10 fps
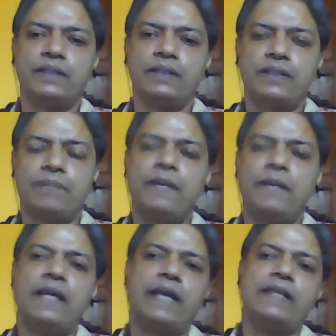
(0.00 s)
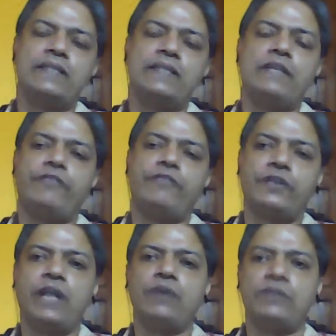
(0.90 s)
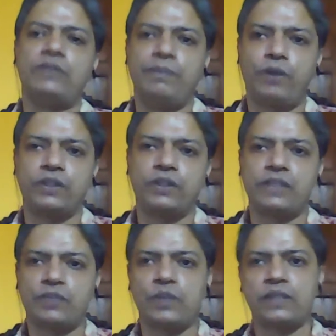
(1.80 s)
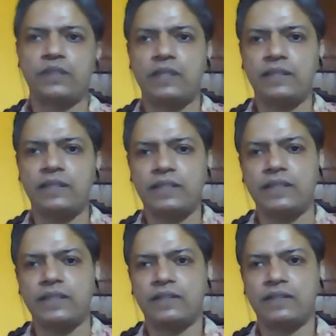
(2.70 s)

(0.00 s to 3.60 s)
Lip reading: The play can easily foreground important situations and incident